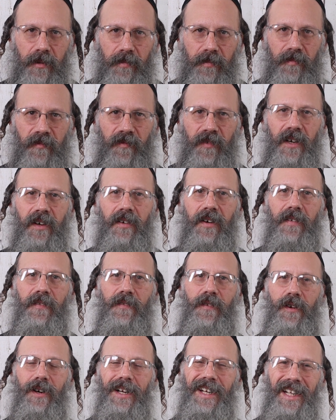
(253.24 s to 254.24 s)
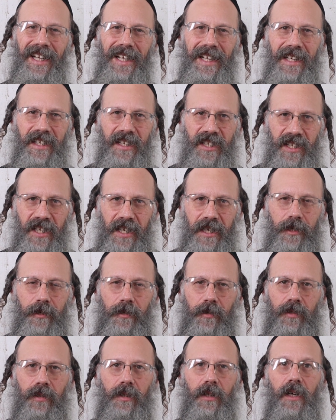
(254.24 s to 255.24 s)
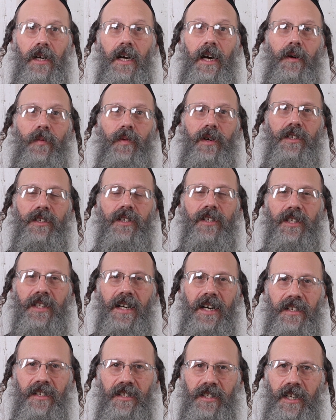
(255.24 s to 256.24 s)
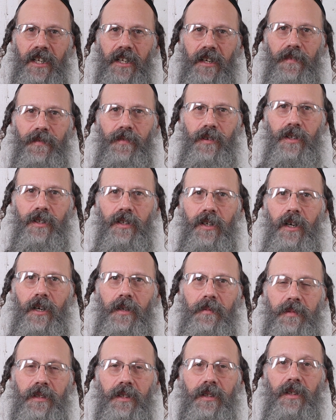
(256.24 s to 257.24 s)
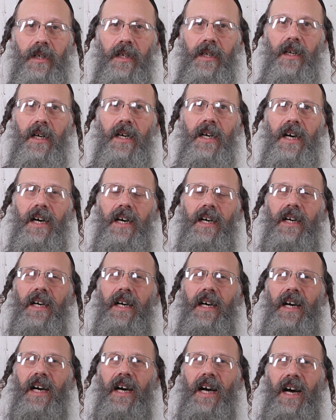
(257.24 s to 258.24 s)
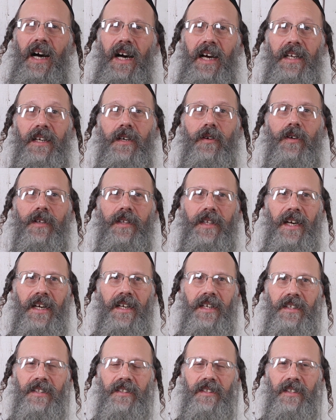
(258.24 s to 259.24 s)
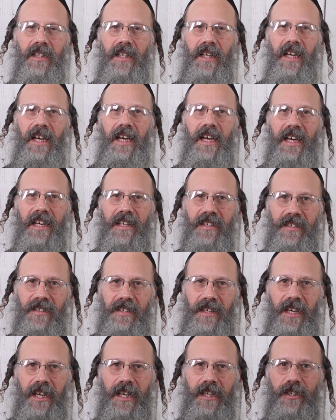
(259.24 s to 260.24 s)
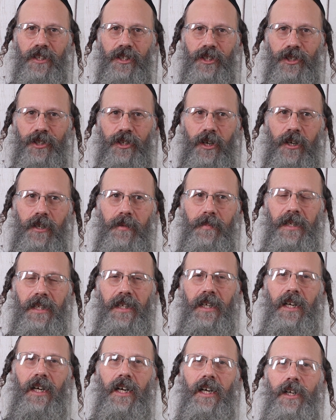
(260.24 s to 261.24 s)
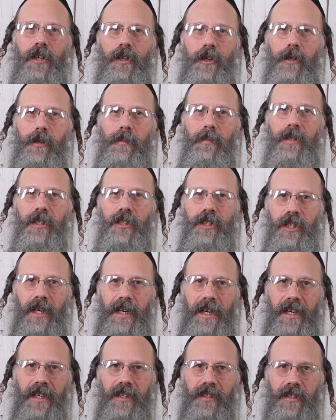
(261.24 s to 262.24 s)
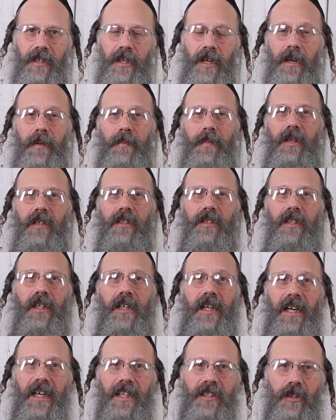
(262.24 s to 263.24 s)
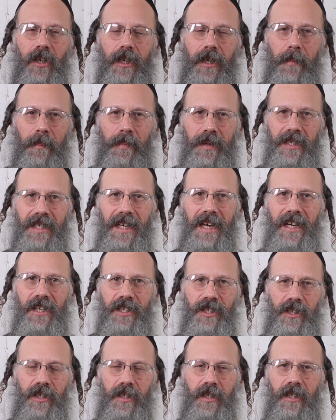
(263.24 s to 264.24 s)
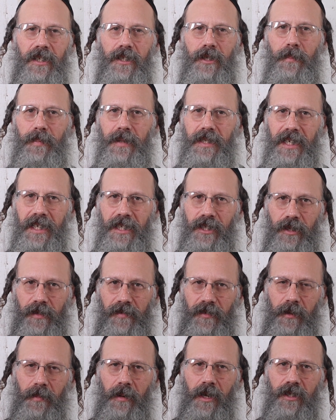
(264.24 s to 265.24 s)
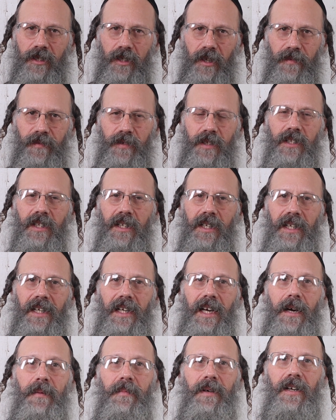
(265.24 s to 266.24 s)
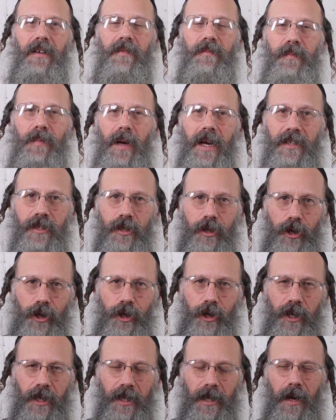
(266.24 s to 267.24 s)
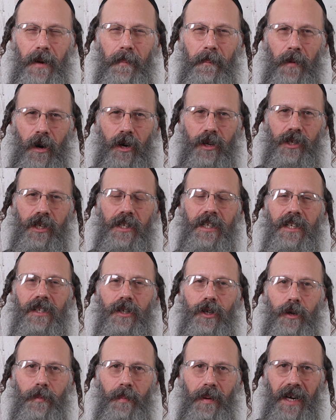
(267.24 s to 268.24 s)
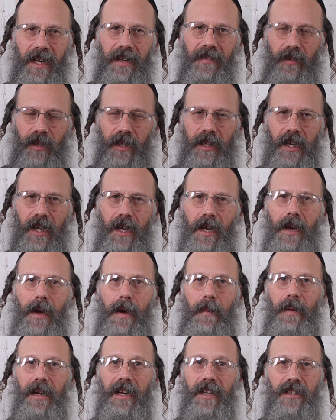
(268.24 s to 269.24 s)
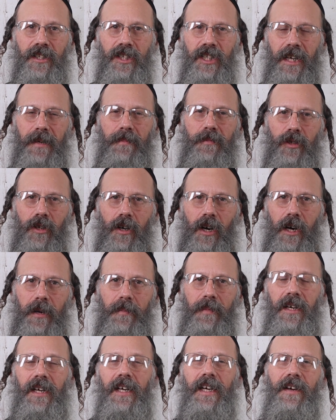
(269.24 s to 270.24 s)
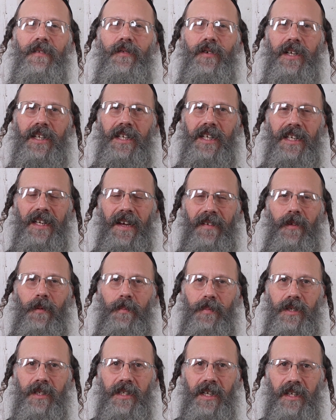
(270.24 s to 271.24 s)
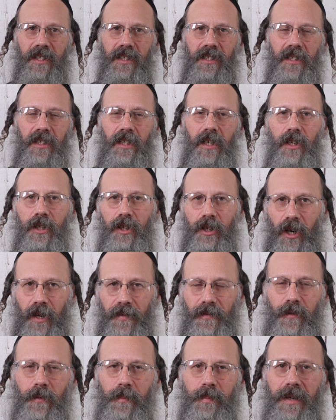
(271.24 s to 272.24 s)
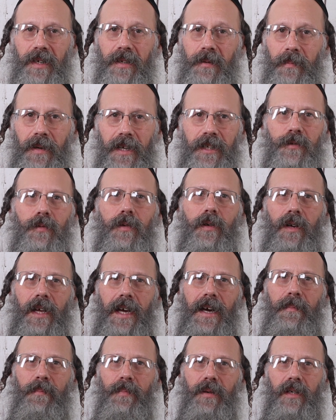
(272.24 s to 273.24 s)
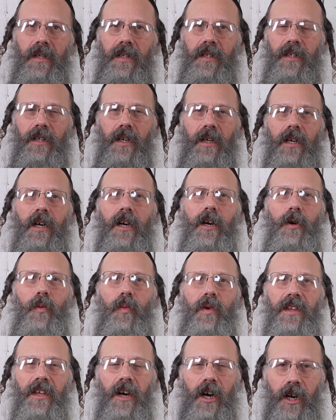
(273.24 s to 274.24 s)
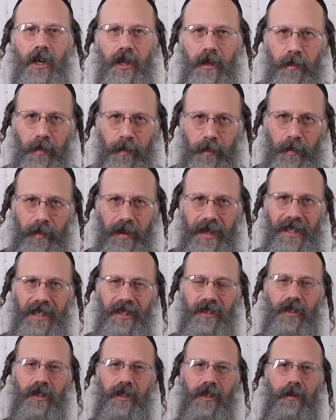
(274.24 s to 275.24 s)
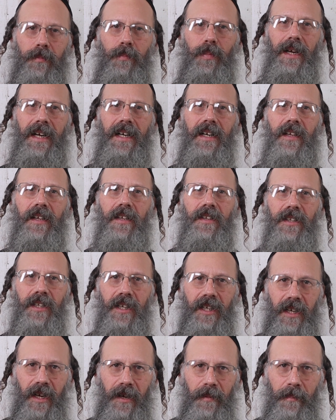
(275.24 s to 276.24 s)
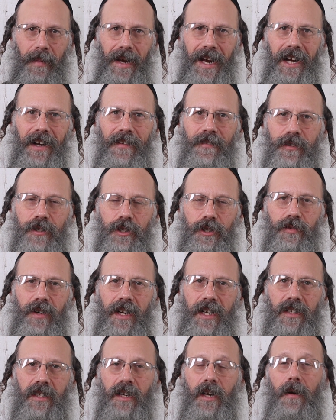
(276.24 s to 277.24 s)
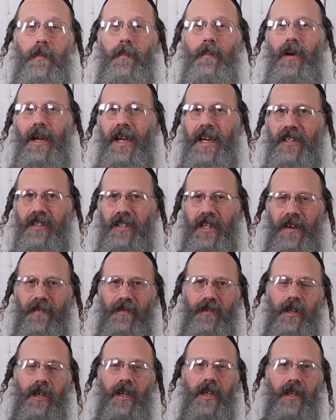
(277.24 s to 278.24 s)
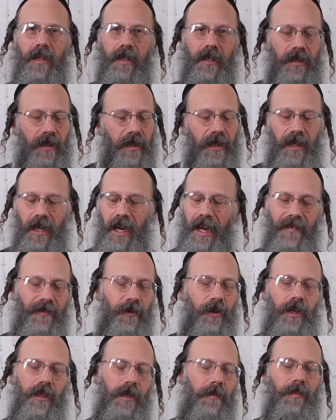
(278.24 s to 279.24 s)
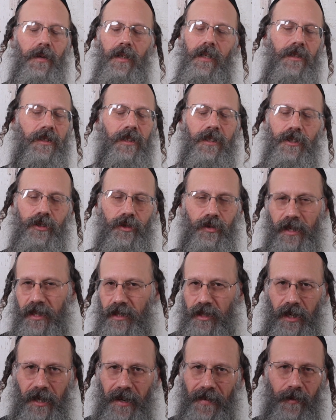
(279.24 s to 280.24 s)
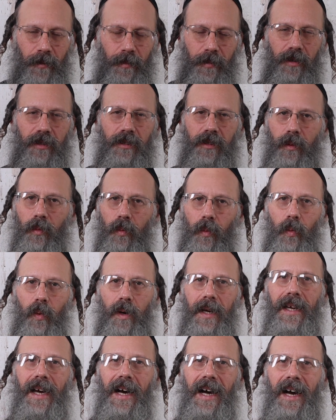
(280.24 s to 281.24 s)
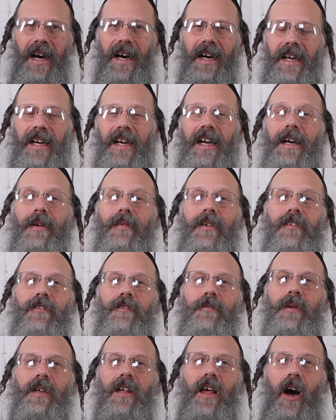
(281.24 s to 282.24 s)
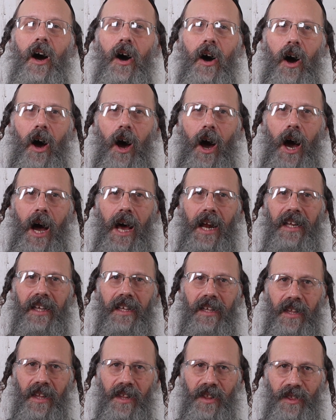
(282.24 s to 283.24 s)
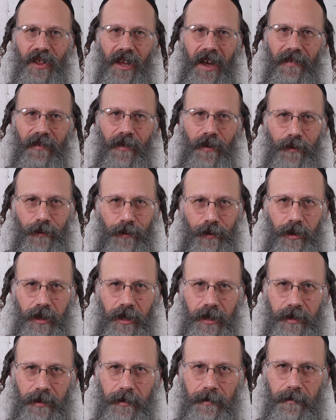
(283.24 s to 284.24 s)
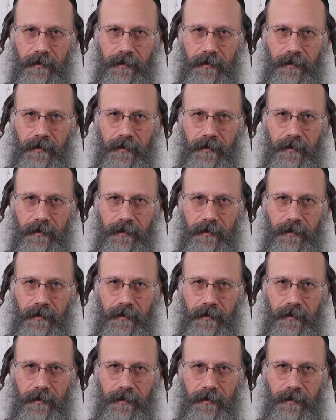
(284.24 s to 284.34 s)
very, very clear signals. And once you start seeing it a few times, you go, I know what that is. It's there to show me and help me change. Because it's like a protection. It's a protection of you emotionally, physically. I mean, it does hurt emotionally, it does hurt painfully. But at the same time, if we didn't have that protection, God forbid, imagine what would happen. You know, we're the only beings on this planet that are made for stress. Plants haven't got the abilities, trees don't have the abilities. We are, and we have to be highly thankful for it.